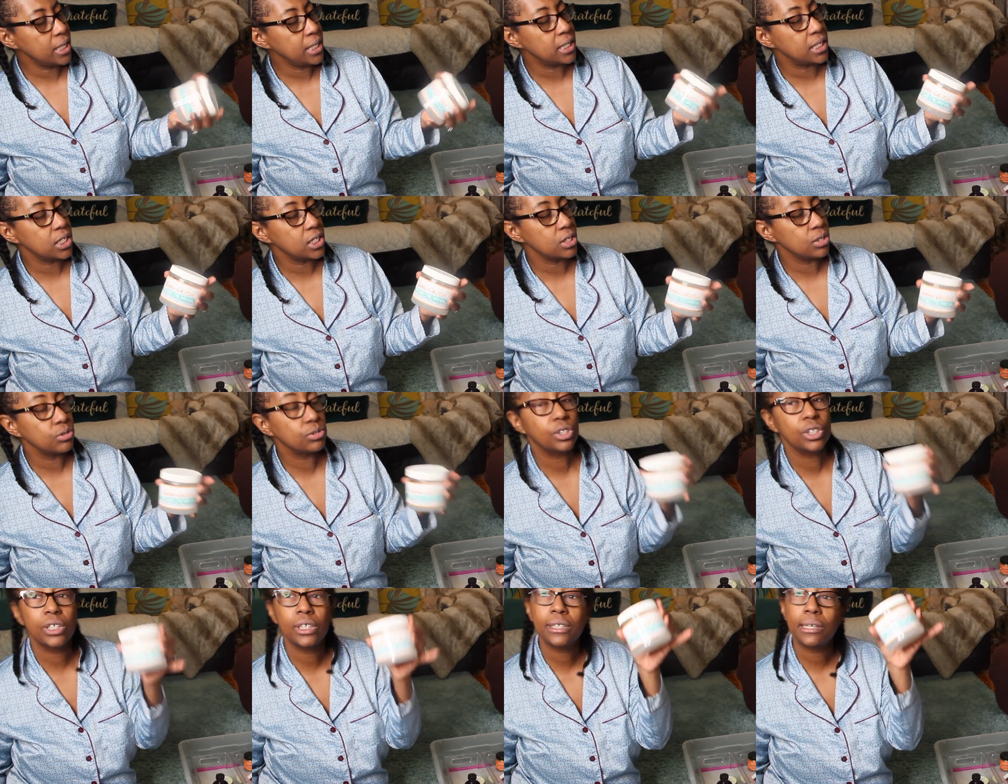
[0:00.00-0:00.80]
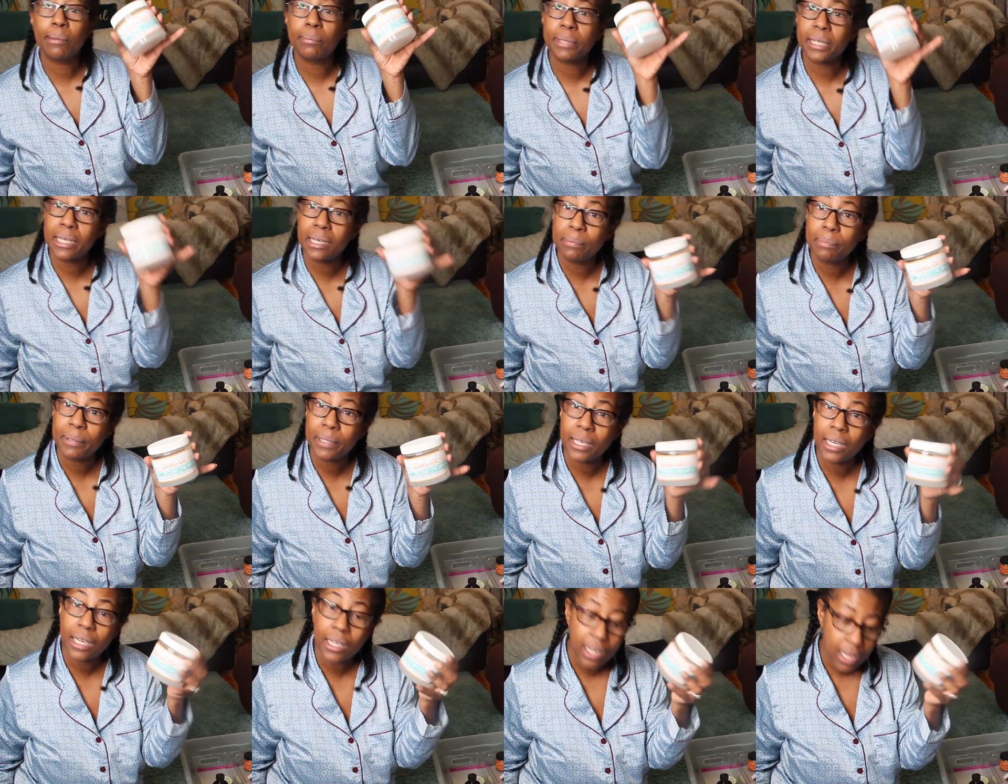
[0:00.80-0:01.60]
It's still good. I'm
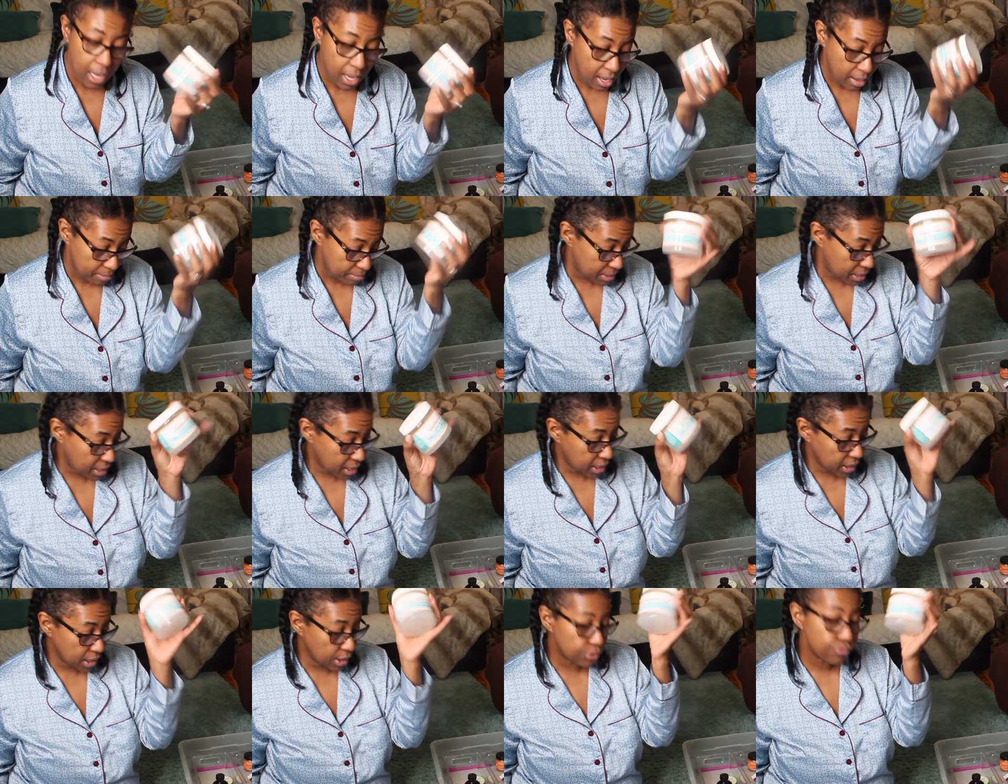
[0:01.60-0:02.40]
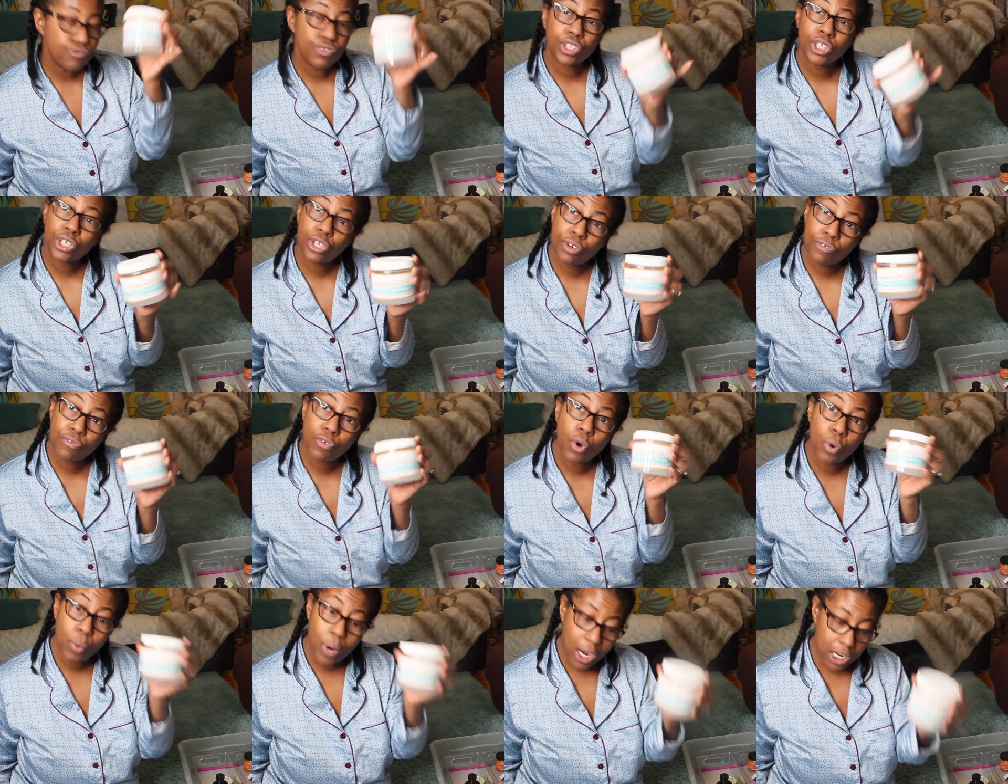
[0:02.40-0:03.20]
keeping it because it's really good
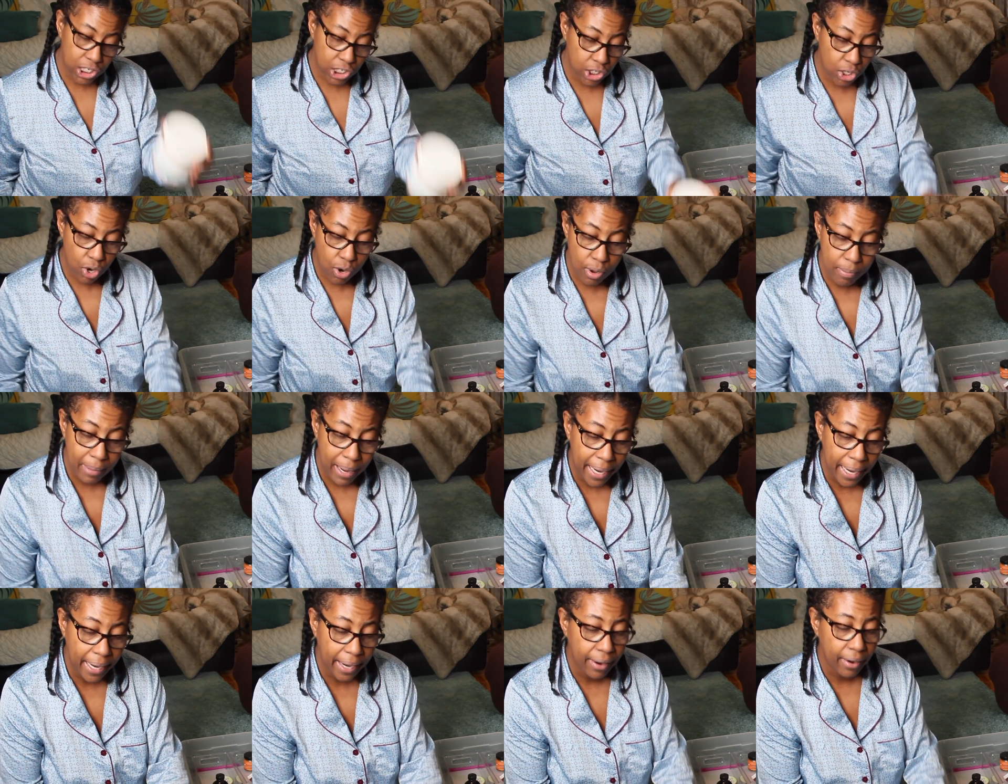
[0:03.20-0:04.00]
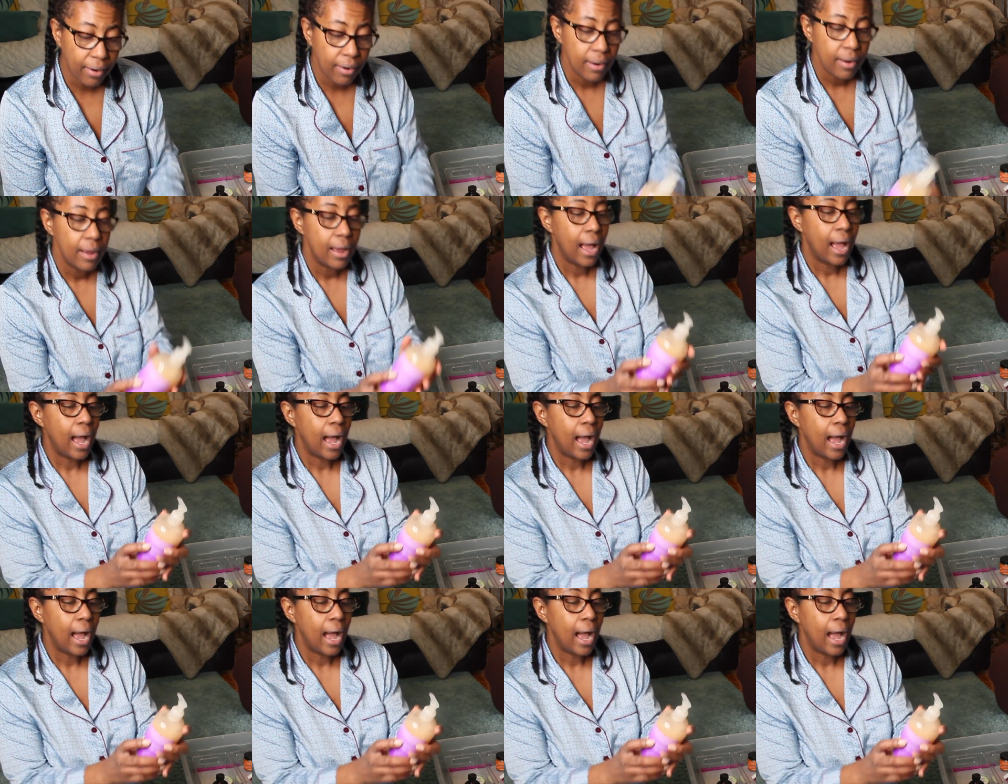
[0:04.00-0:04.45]
for a wash and go in my hair.